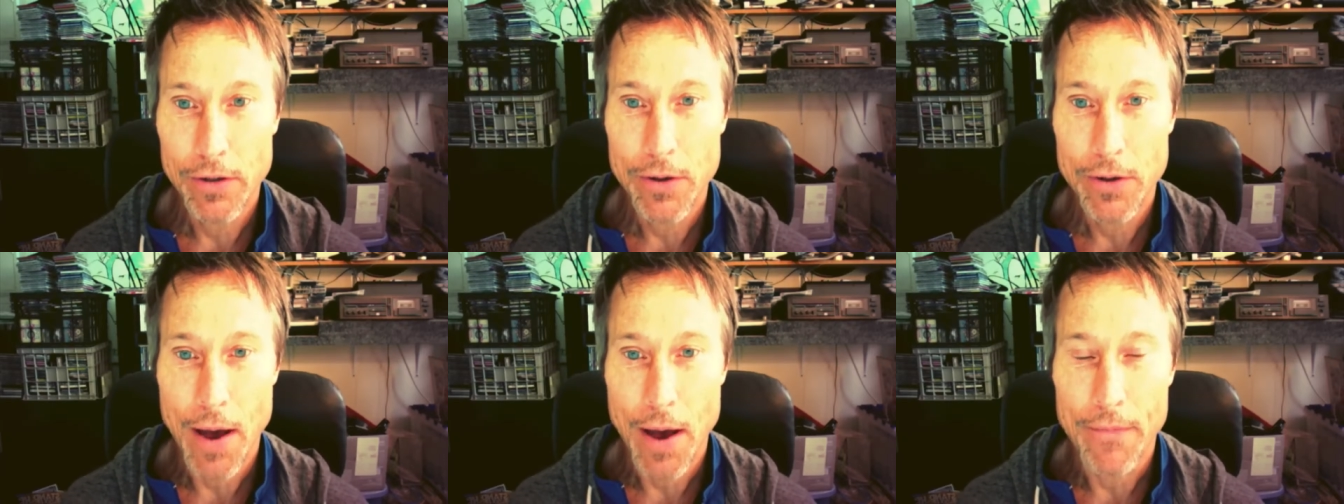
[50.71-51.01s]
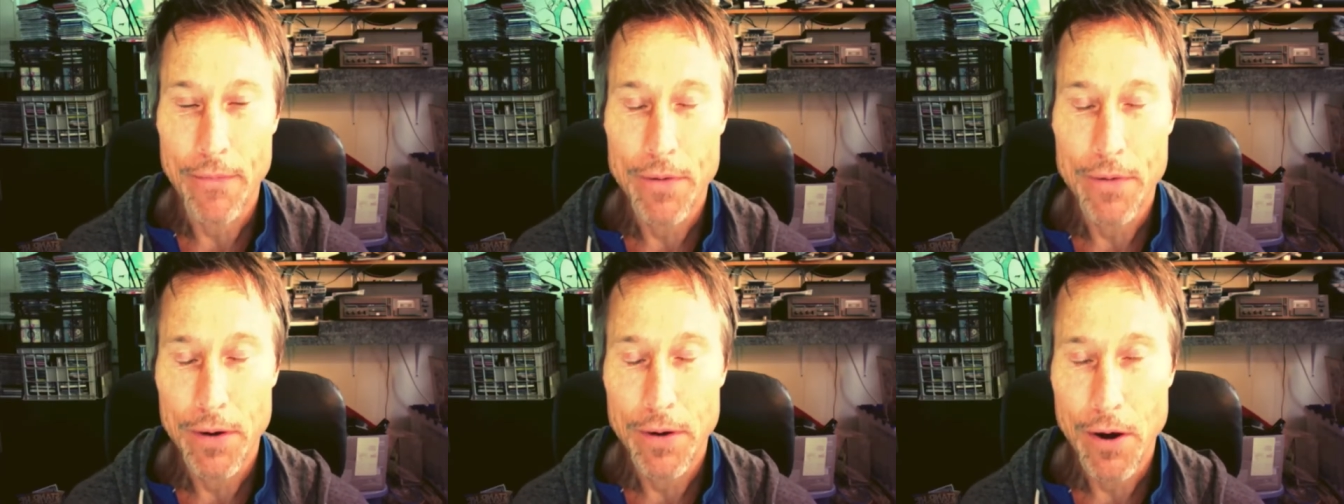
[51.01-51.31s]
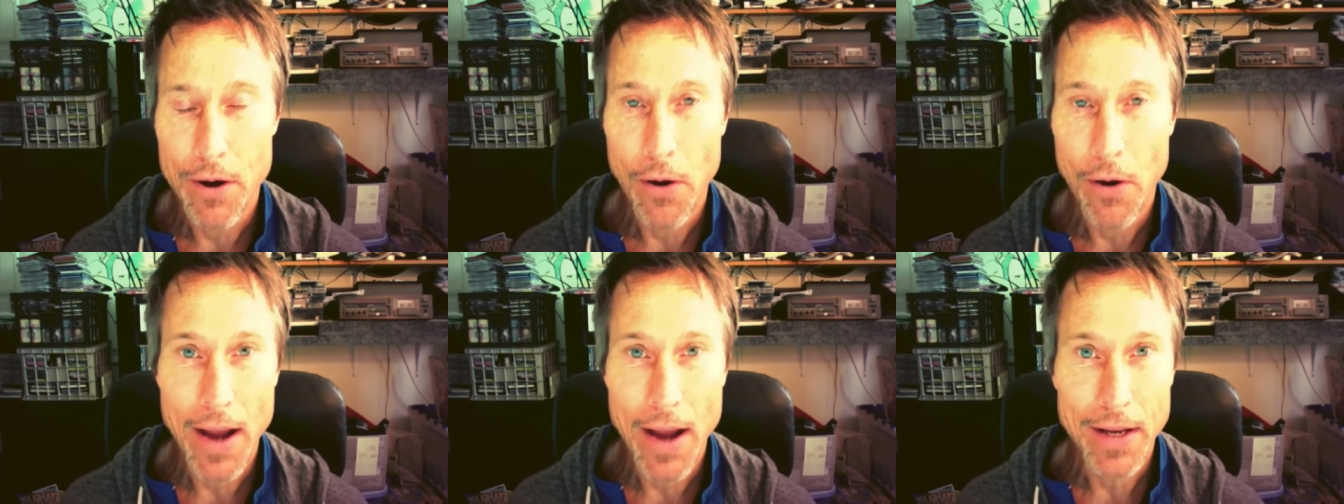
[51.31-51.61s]
you have
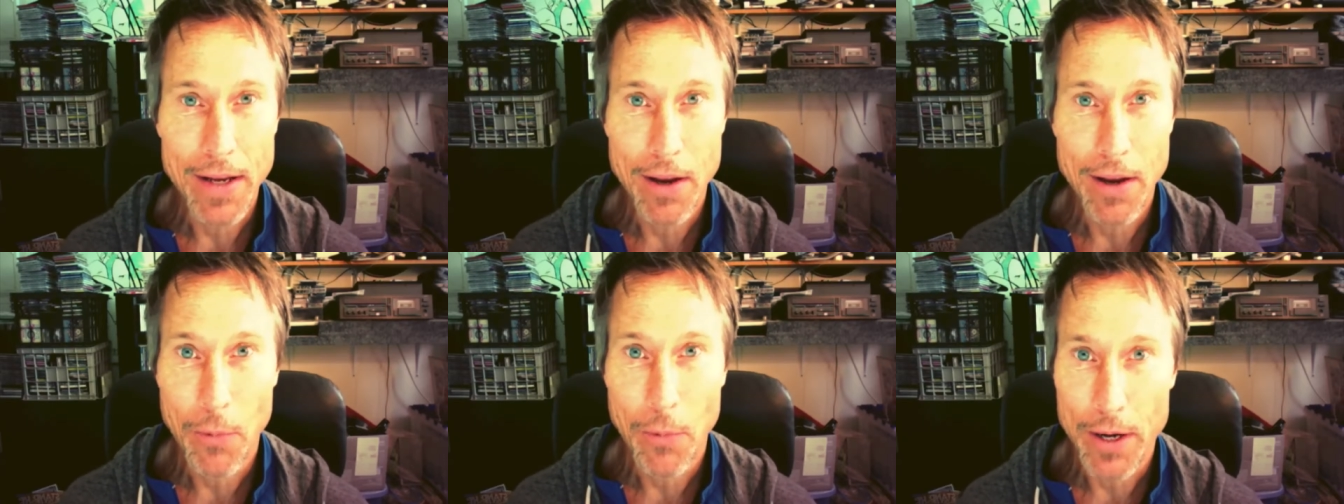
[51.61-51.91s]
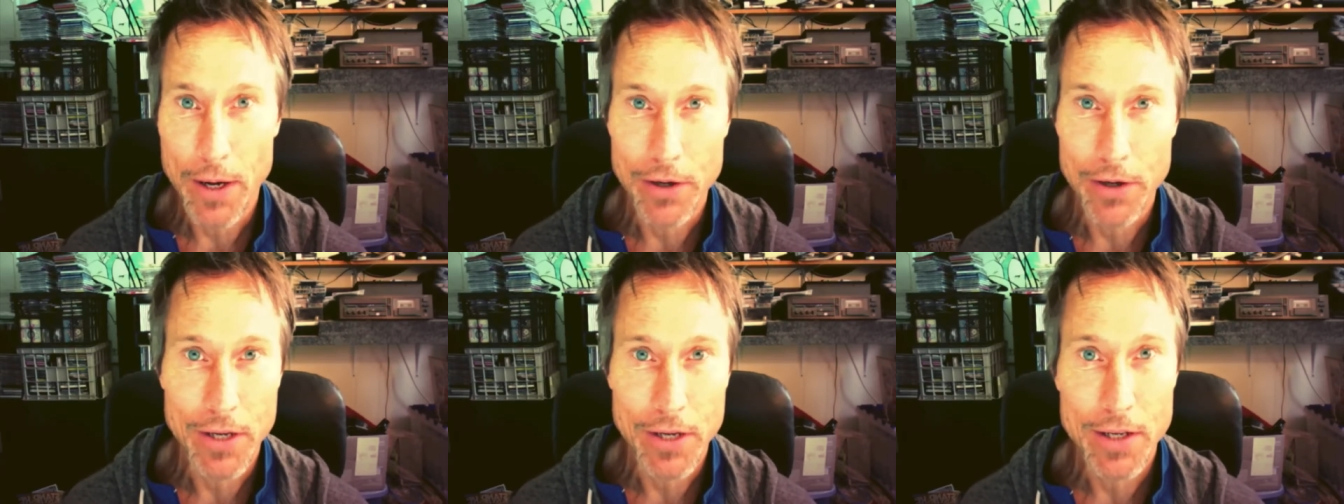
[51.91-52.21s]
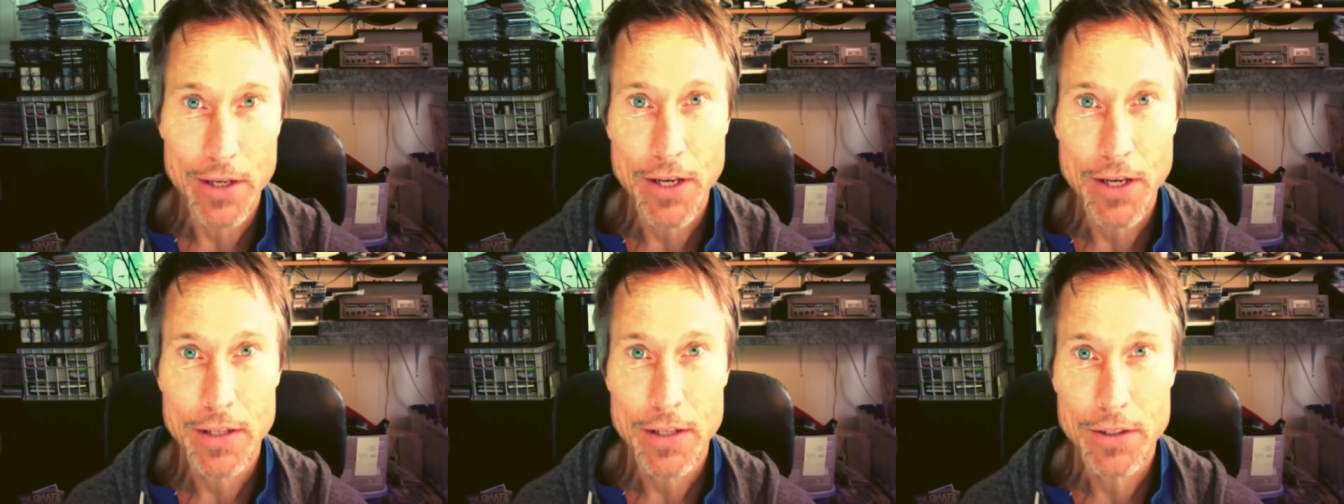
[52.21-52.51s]
no idea what your
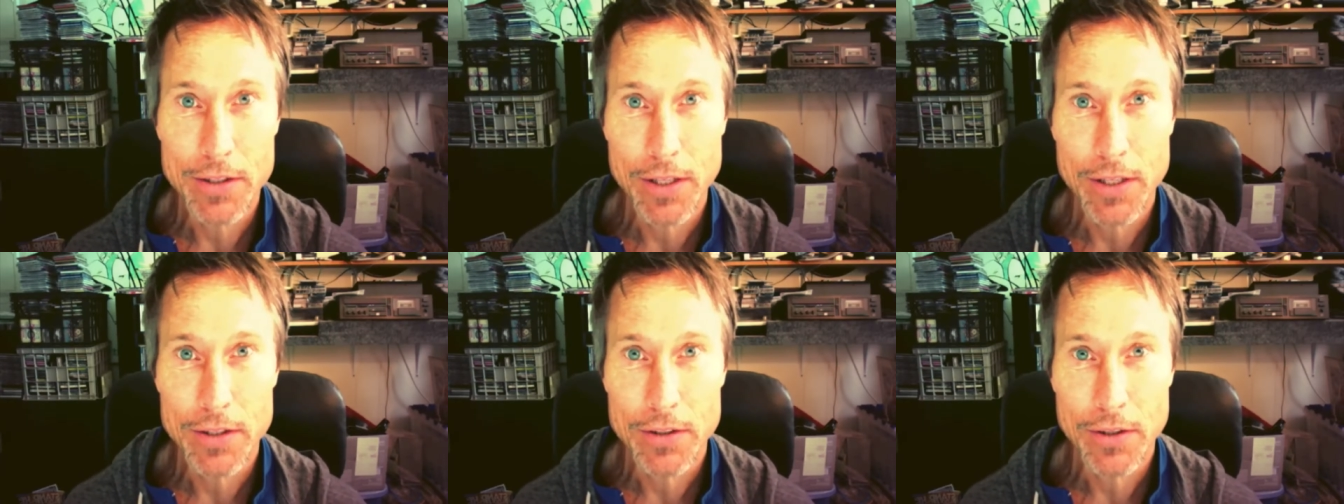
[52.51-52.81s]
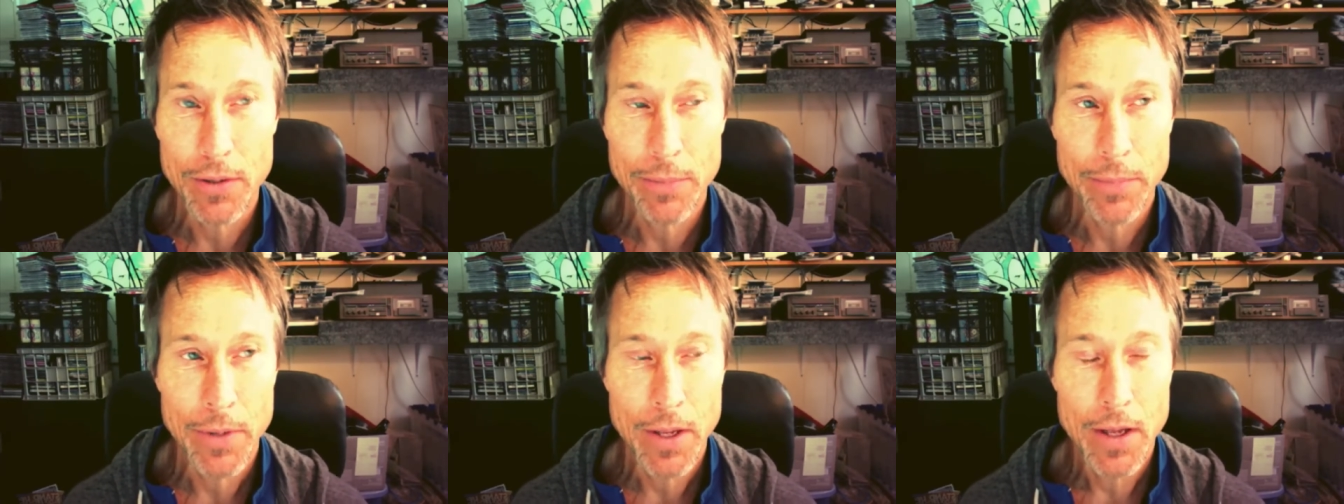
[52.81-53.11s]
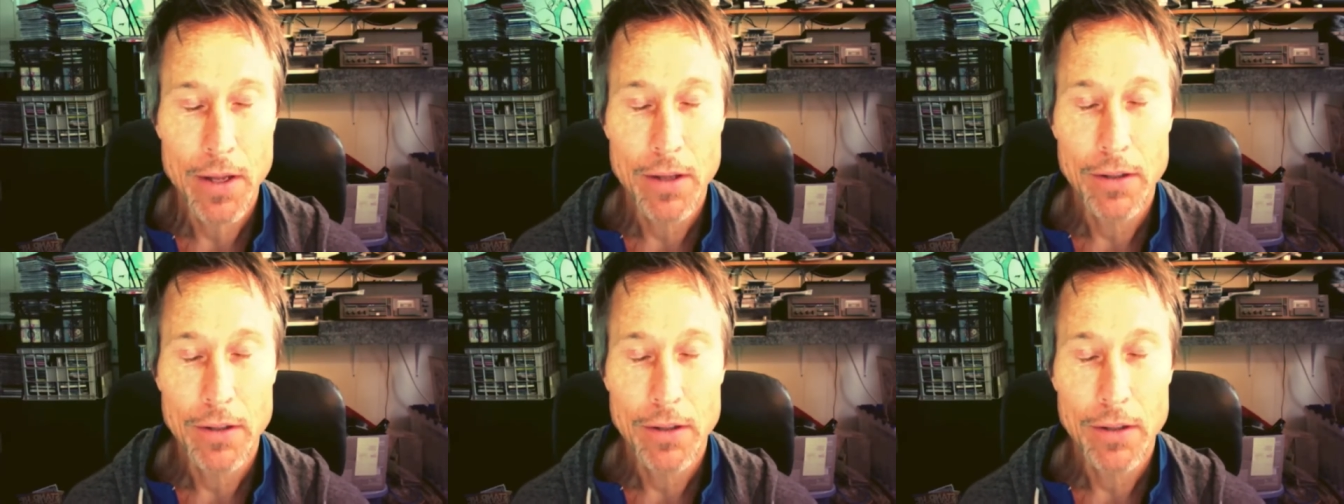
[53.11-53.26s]
DJ system